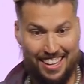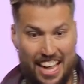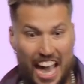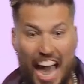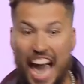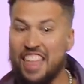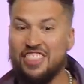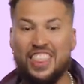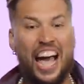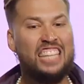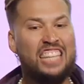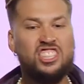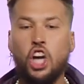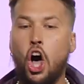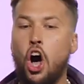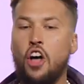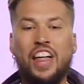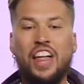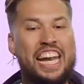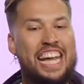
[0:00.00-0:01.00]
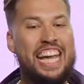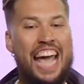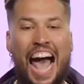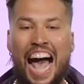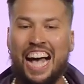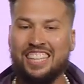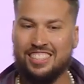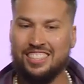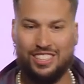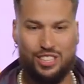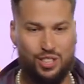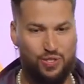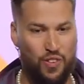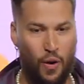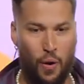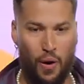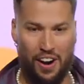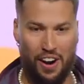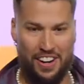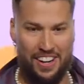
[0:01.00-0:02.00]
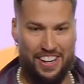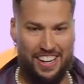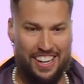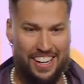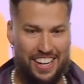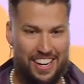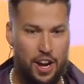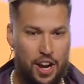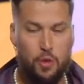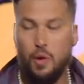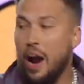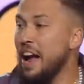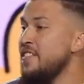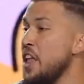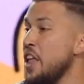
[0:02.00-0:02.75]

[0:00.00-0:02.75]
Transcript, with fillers: And that's all that he asks for, right?